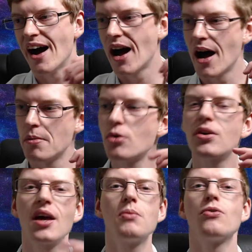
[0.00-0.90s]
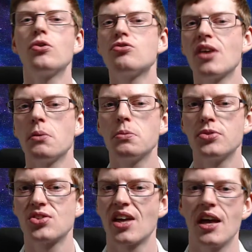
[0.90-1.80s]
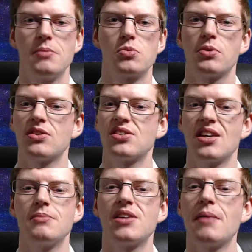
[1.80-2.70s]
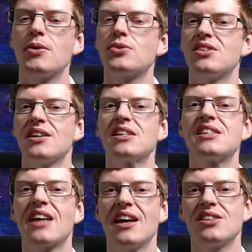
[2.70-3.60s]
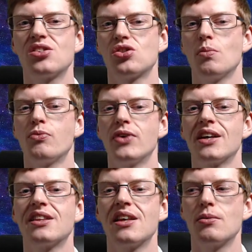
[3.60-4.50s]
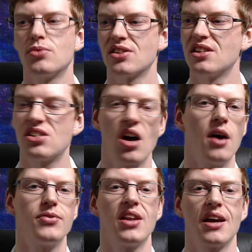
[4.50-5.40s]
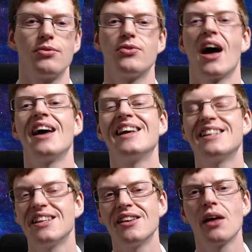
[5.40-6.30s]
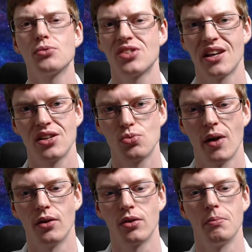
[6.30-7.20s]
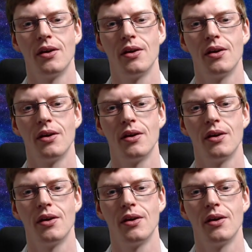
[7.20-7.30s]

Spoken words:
I'm okay with 100-hour plus games, but at the same time, it was nice to get into something that was at least half the length of that. It didn't outstay its welcome.